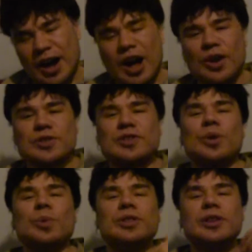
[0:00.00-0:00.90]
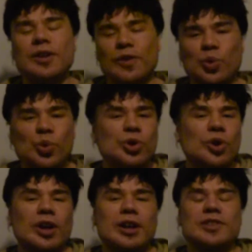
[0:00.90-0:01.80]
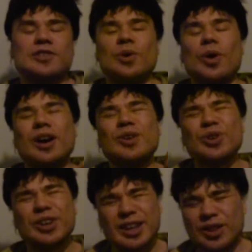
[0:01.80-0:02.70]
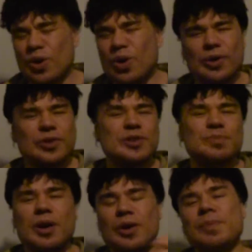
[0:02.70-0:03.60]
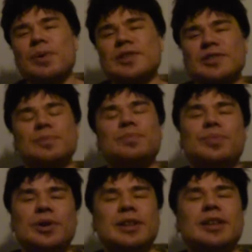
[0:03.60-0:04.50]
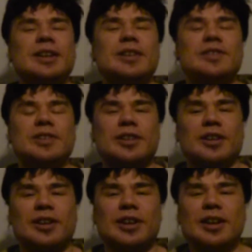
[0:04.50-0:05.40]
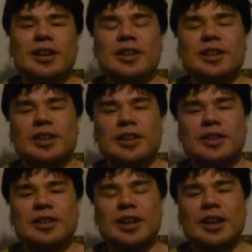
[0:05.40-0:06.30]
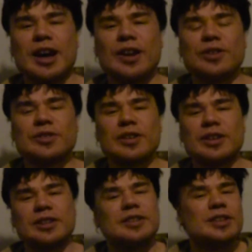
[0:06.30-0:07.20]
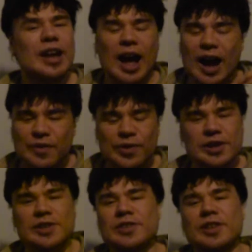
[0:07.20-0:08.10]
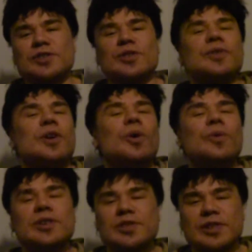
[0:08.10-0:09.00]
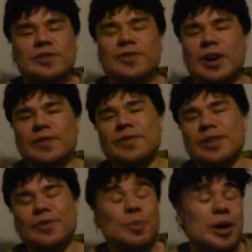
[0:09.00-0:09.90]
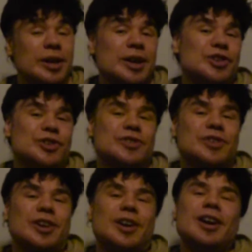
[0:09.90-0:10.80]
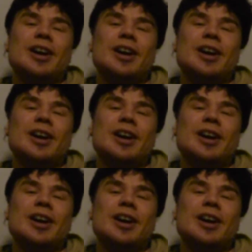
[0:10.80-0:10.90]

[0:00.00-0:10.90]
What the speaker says: alongside with quinolanes and so on could kill all of this malaria parasite pretty easy here. They cannot have resistance of the over 6-5 different medications here.